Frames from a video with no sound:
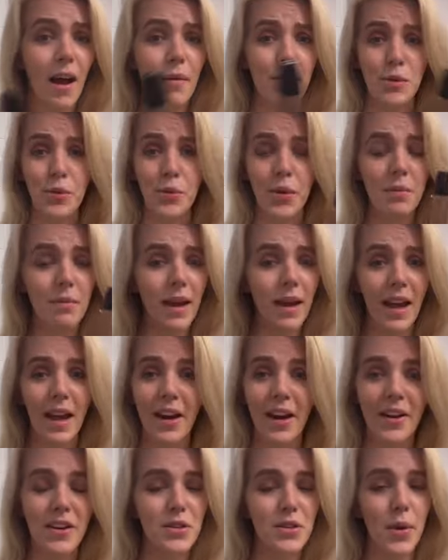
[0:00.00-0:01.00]
I'm doing my
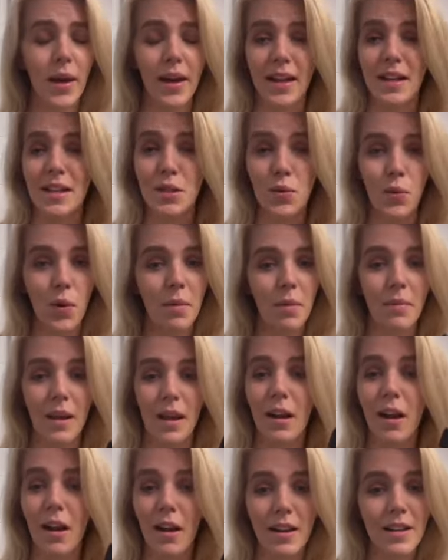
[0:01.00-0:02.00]
hair so I can
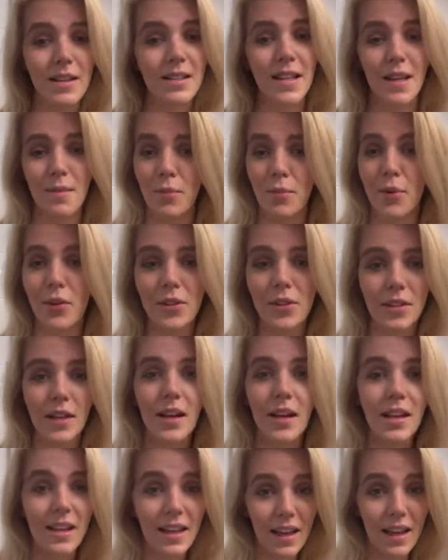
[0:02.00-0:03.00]
swim in Ala Sea pool.